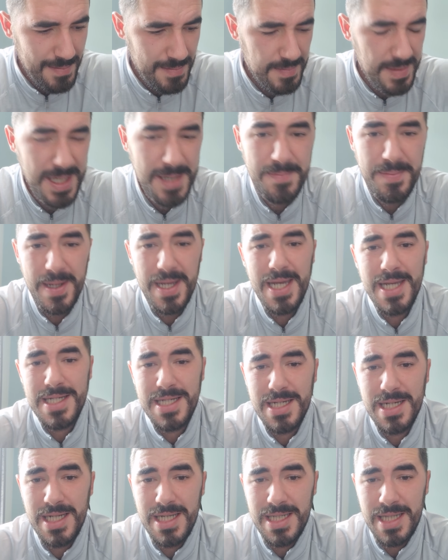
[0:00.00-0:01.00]
Me
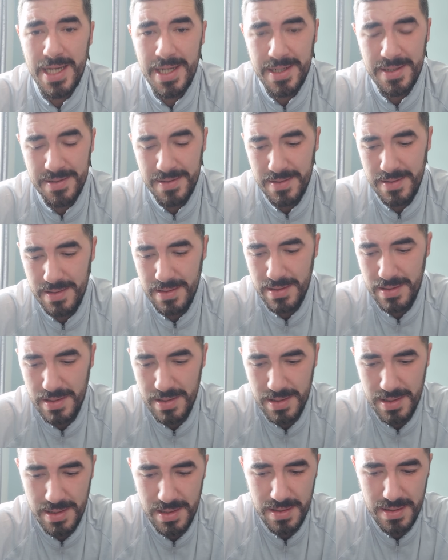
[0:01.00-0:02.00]
personally, Darren,
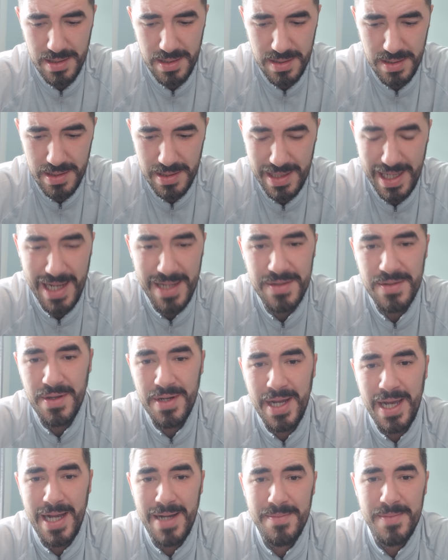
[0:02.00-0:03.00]
hand on
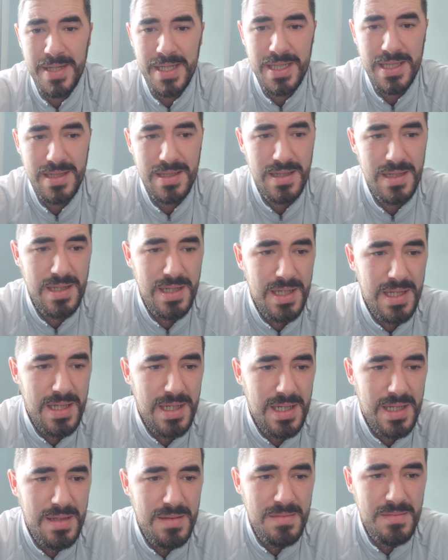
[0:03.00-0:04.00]
heart, mate.
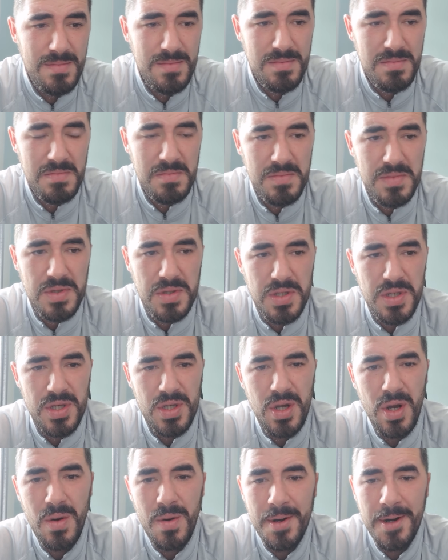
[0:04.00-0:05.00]
You
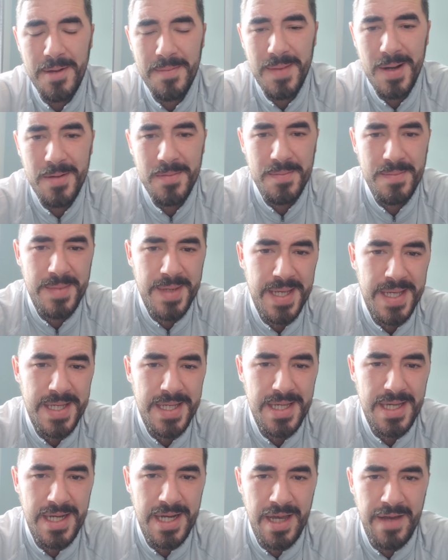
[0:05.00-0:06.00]
go on about
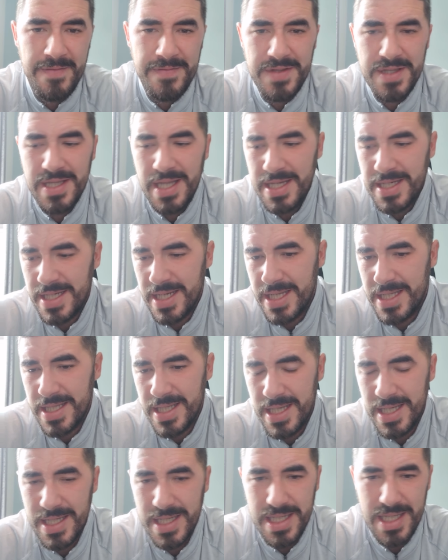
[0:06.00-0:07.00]
me and I've said
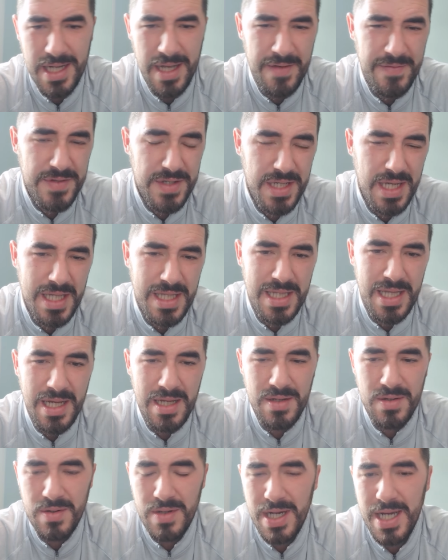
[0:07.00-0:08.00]
this and I've said
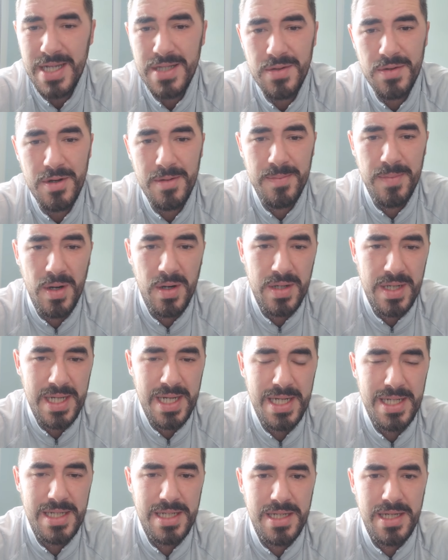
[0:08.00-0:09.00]
that. Look, I done a
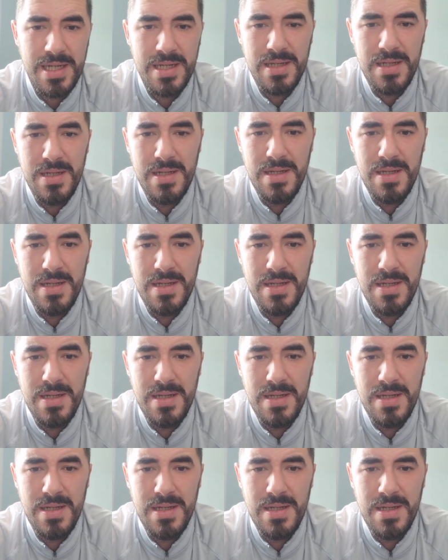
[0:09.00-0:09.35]
podcast, yeah.